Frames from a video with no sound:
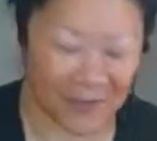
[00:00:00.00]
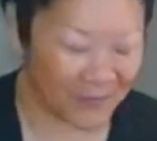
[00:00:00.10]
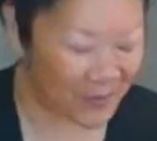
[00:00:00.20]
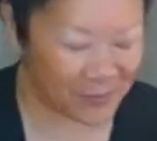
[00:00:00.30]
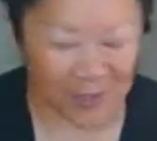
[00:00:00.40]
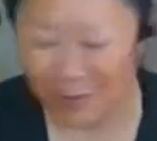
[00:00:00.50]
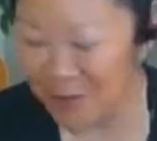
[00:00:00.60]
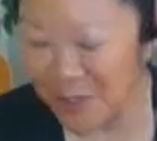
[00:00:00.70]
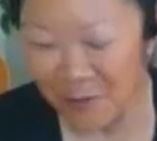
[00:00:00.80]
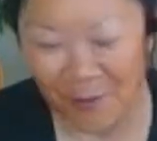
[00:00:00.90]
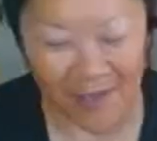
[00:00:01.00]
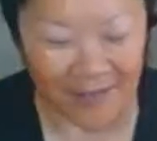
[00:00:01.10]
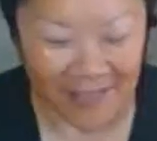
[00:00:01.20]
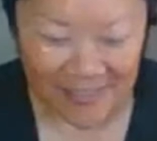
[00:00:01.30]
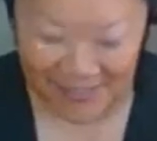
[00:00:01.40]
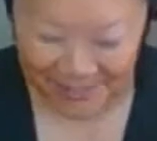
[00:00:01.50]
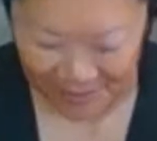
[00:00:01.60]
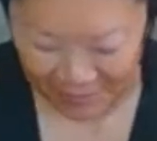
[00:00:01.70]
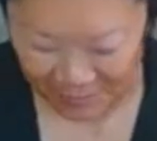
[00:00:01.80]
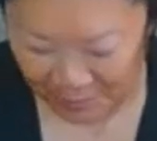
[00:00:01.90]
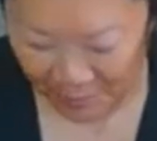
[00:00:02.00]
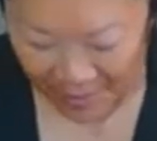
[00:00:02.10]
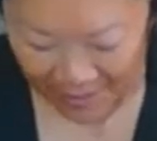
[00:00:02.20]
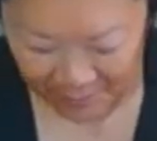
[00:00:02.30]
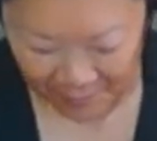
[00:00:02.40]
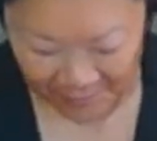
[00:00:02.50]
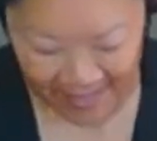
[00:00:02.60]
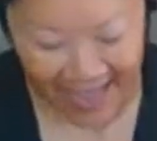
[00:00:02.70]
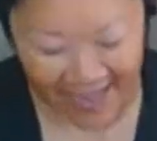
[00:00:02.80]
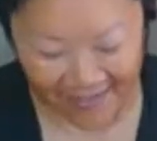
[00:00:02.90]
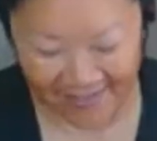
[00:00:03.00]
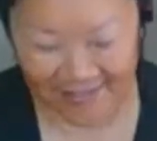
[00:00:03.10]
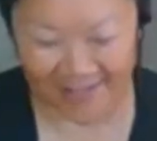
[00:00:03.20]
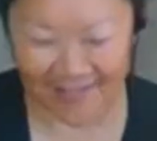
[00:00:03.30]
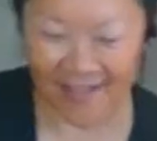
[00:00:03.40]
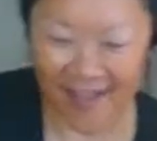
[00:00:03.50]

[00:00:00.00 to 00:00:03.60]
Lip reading: If you don't know it, you can go ahead, relax,